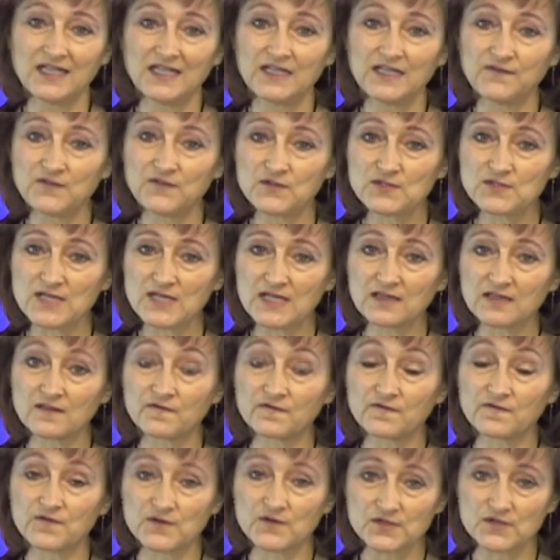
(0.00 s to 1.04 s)
If you take
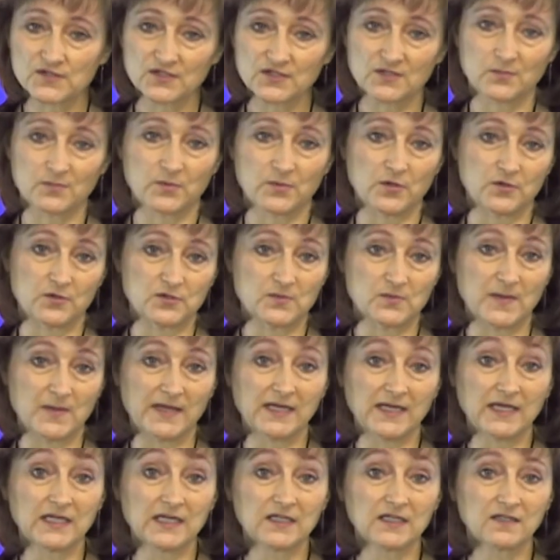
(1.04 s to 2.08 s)
the first approach by
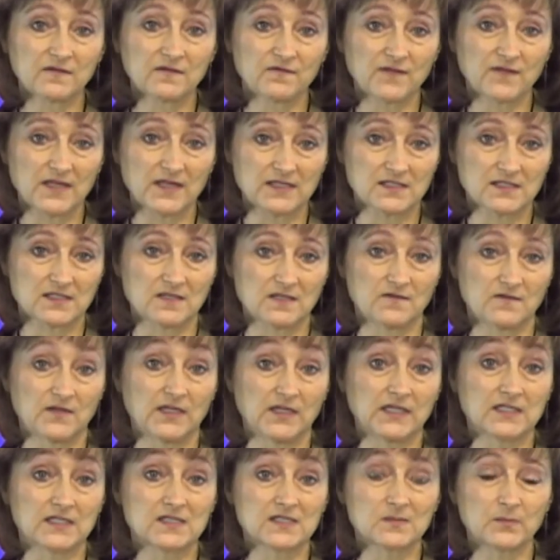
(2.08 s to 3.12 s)
getting defensive
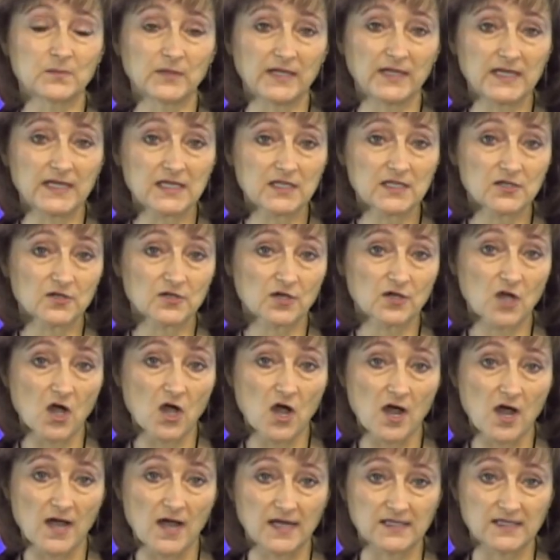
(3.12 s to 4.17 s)
and explaining your
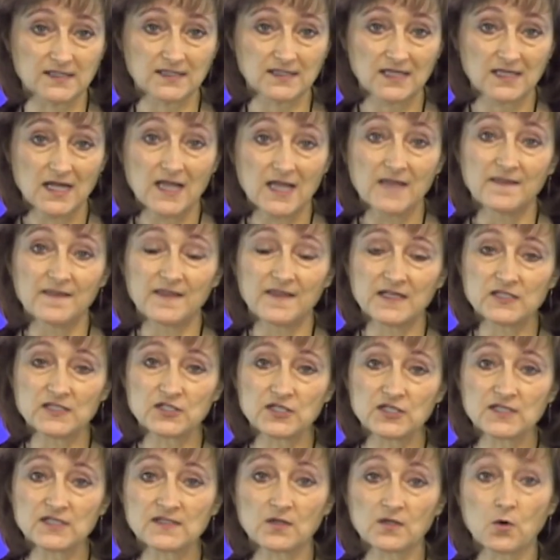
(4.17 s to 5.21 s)
costs, then she's